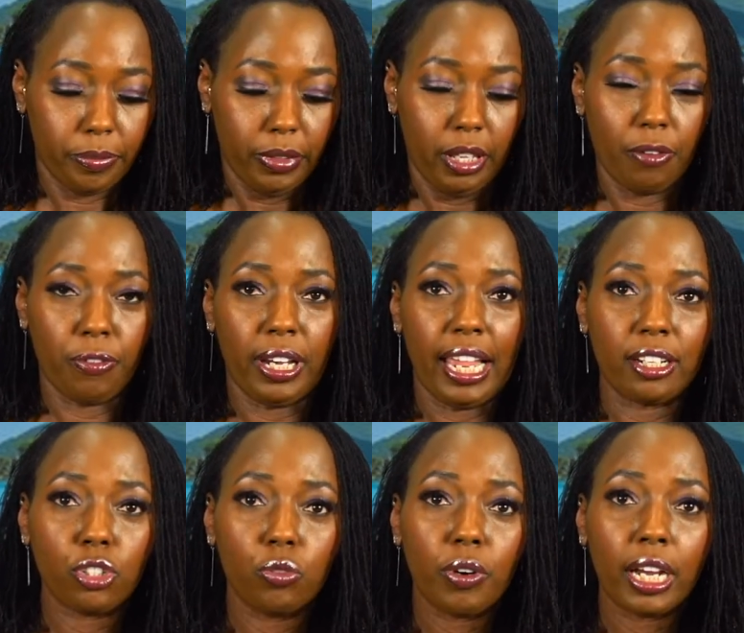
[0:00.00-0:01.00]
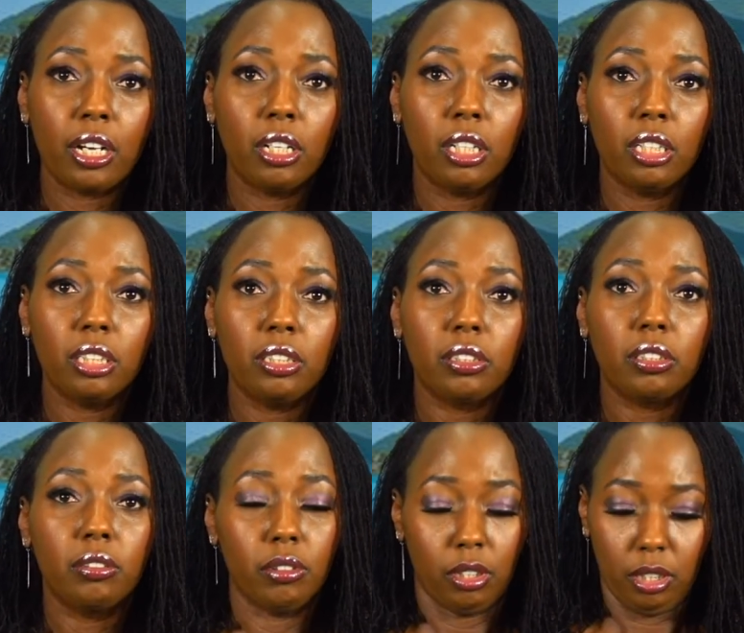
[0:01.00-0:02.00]
their financial records.
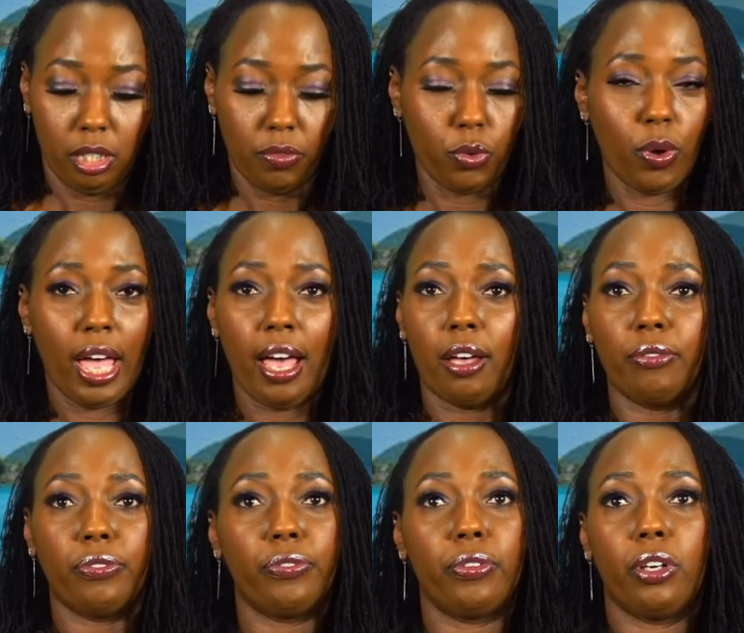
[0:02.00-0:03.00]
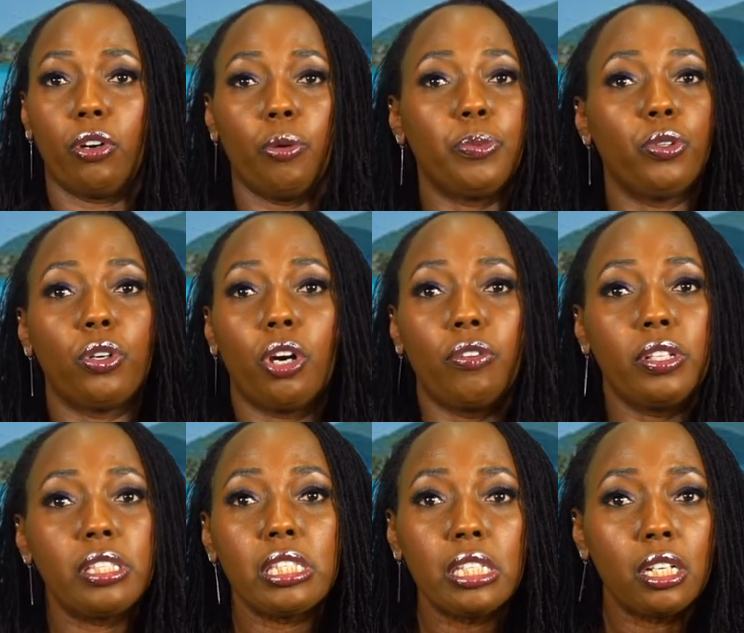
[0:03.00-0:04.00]
If you have a
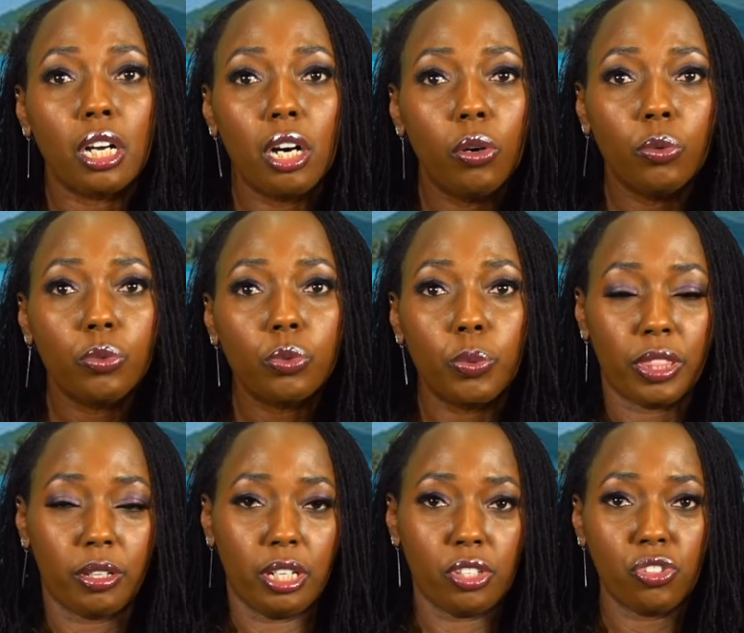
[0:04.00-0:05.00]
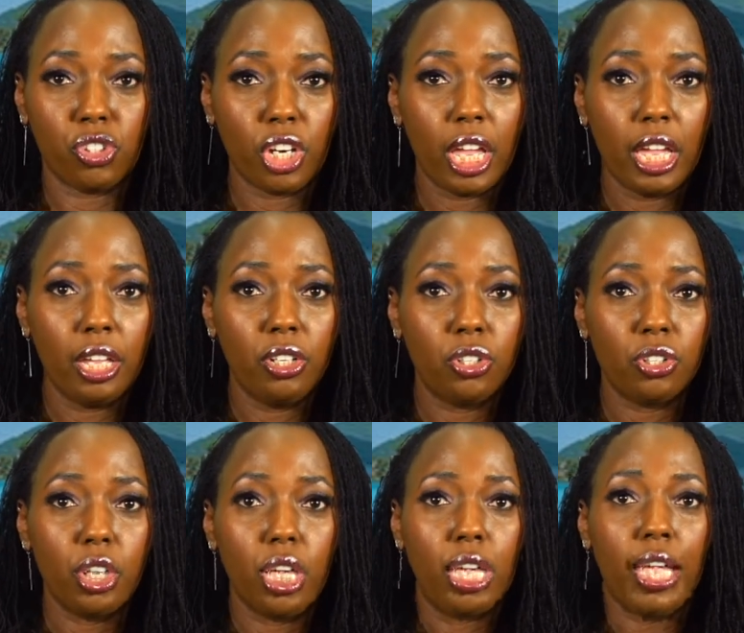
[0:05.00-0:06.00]
cryptocurrency account with an
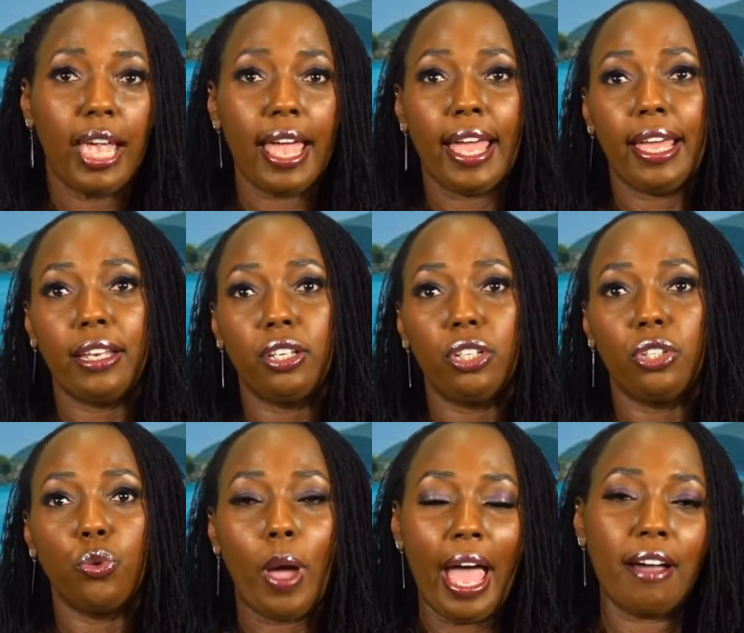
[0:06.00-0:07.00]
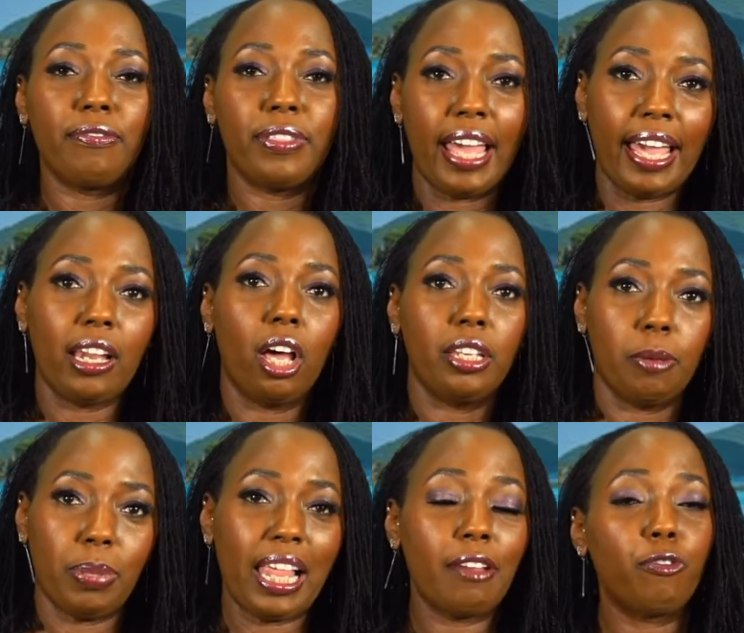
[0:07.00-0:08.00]
exchange and you have that on the
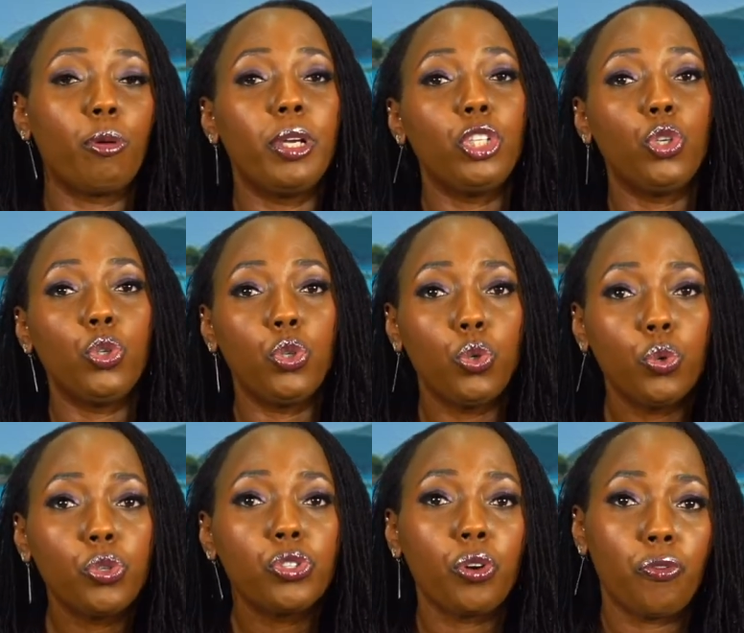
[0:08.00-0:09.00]
platform and you use your